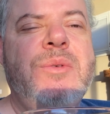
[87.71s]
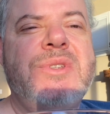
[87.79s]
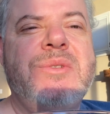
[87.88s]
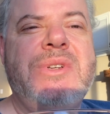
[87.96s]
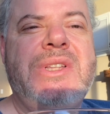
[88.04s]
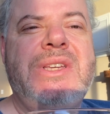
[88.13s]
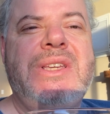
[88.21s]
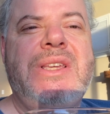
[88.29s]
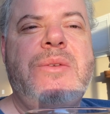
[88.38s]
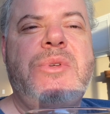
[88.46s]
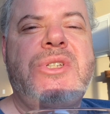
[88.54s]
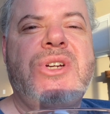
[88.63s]
I wasn't really
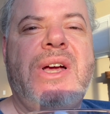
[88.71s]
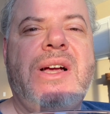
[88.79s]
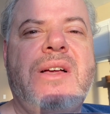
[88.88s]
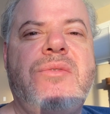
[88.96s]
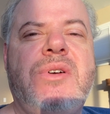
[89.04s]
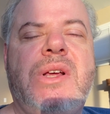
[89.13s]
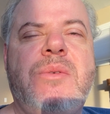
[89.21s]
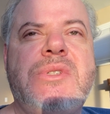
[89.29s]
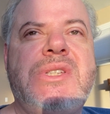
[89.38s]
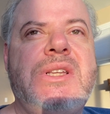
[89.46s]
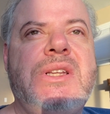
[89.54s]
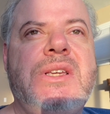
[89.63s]
keeping track of what I
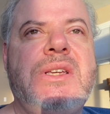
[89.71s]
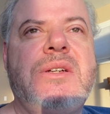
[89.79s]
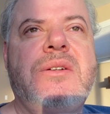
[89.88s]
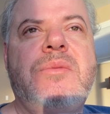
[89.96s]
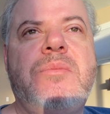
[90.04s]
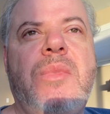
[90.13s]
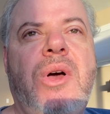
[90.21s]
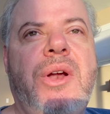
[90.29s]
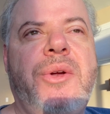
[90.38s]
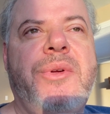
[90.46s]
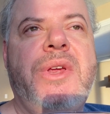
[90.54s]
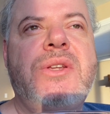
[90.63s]
was eating or
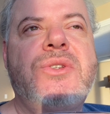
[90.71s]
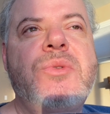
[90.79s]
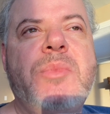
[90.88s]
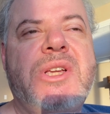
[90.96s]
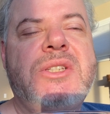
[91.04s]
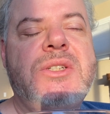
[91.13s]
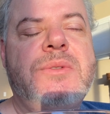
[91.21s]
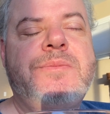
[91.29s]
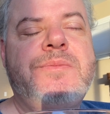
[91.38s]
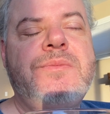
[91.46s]
monitoring too much.